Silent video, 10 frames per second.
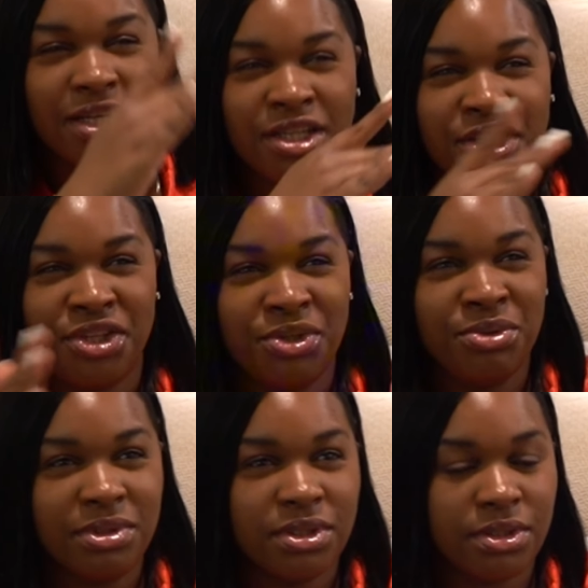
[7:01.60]
a cute
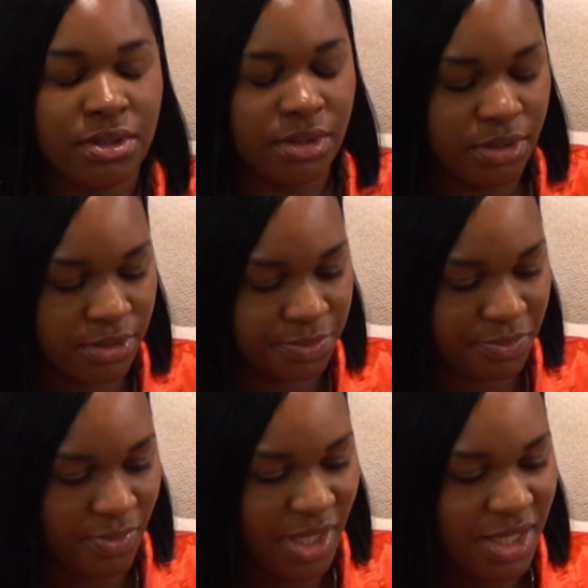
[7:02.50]
little
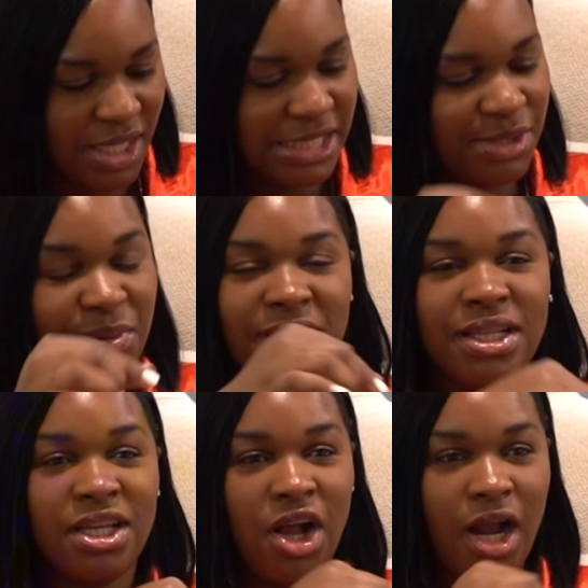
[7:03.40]

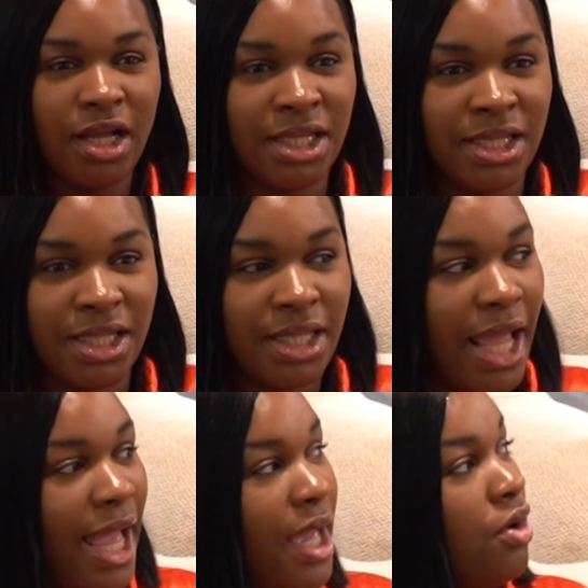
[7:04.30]
squiggly garland, then
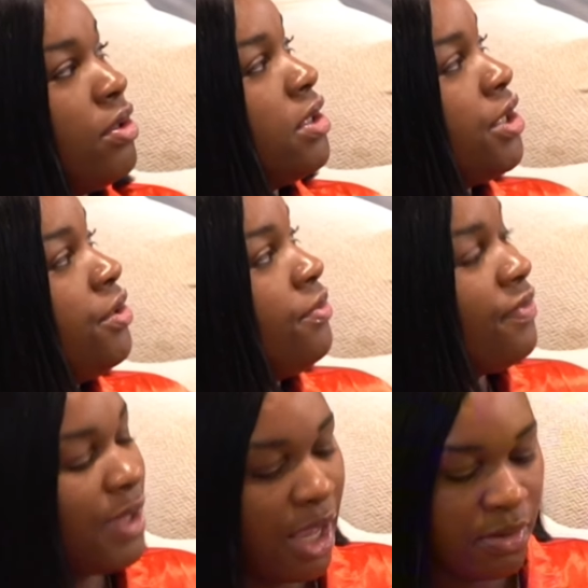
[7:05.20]
add on a cute
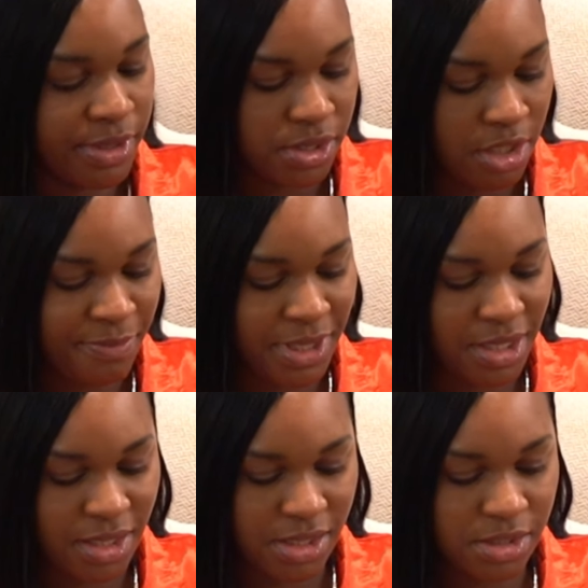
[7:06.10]
flower. It's gonna
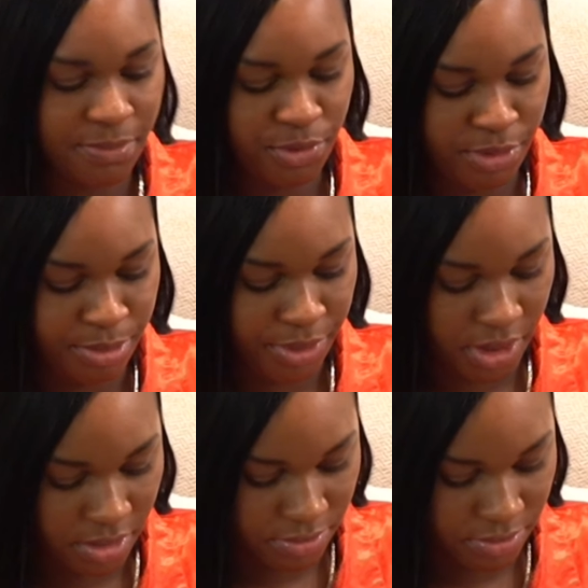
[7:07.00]
be, it's gonna be real pretty.